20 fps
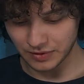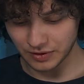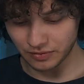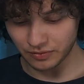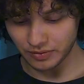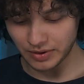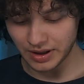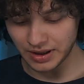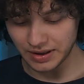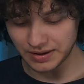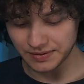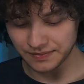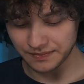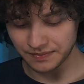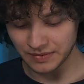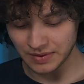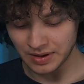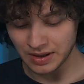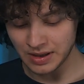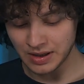Great.
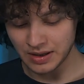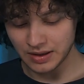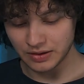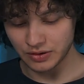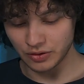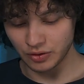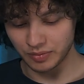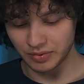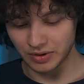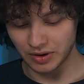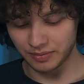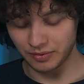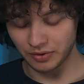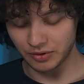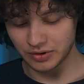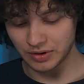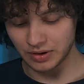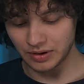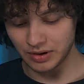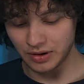So open up
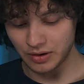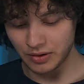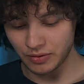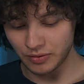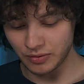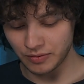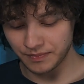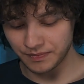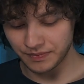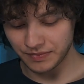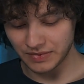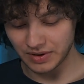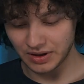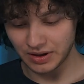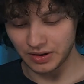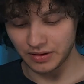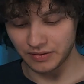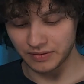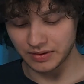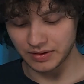your download.
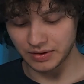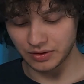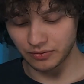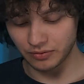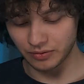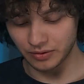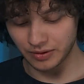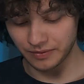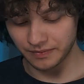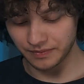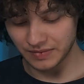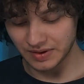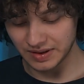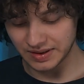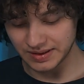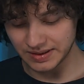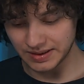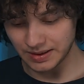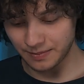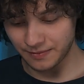Here is your
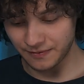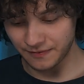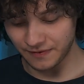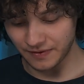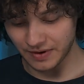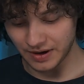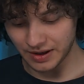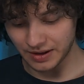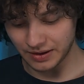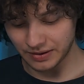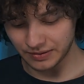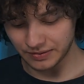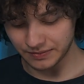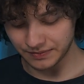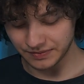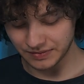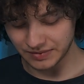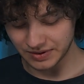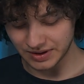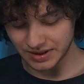zip
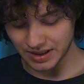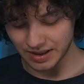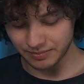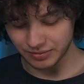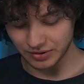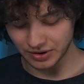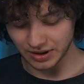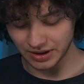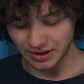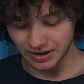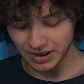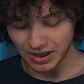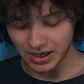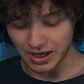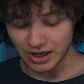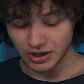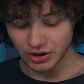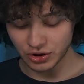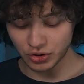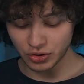file. Tap on it.
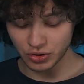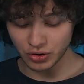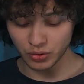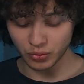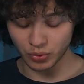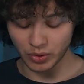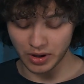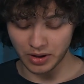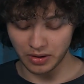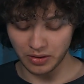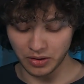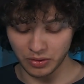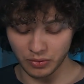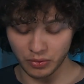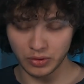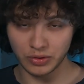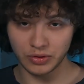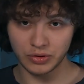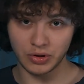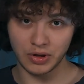Choose where you
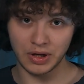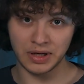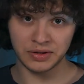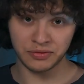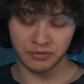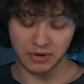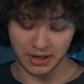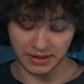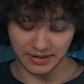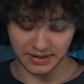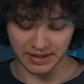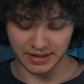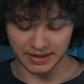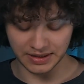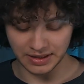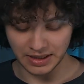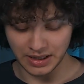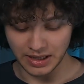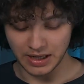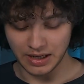want to extract
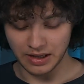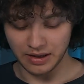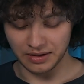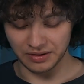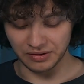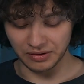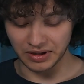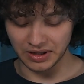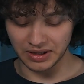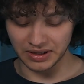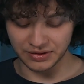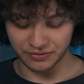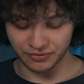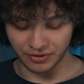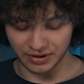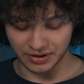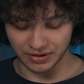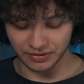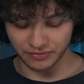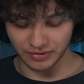it. Uh, you can
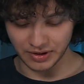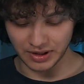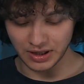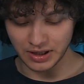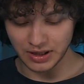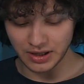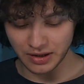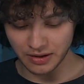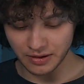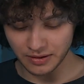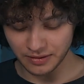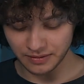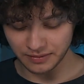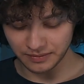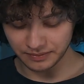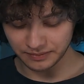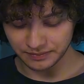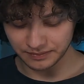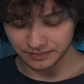extract it right here.